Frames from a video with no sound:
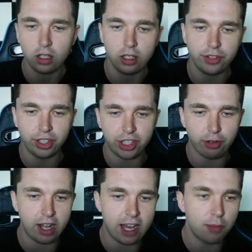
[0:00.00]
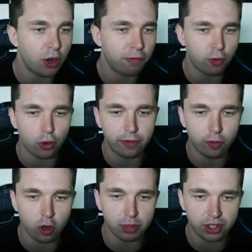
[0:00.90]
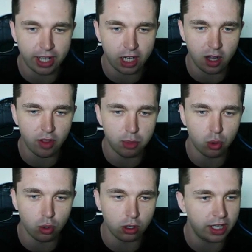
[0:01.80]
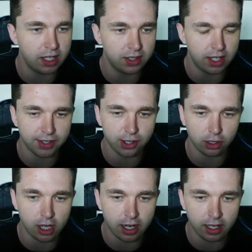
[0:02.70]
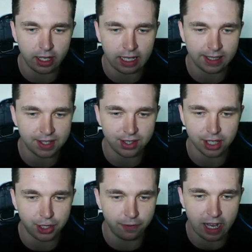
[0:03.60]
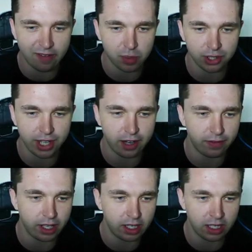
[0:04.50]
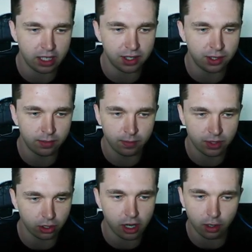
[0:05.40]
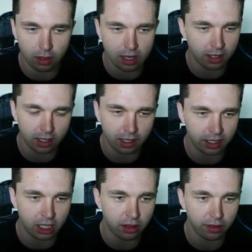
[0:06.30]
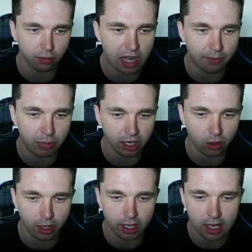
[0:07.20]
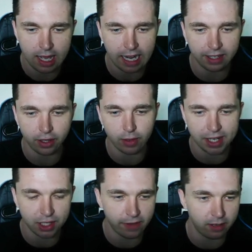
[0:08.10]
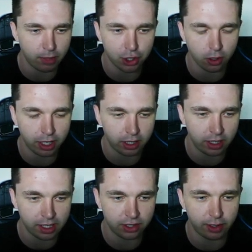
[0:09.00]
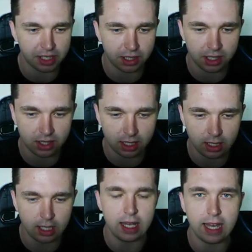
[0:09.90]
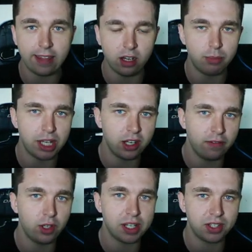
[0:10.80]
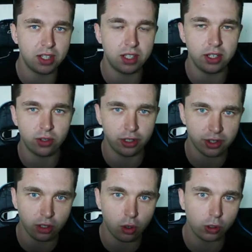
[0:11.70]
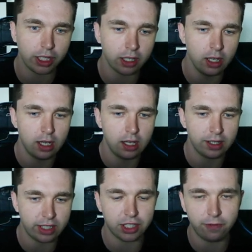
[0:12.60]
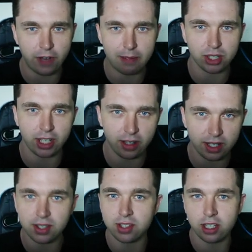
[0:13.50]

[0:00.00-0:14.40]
So you can see right now about 44% of the pool is in Solana, and then 65% of it is Solana, ETH, wrapped Bitcoin, and then the rest of it, majority is USDC, and then a bit of USDT. So you're still holding 65% of this is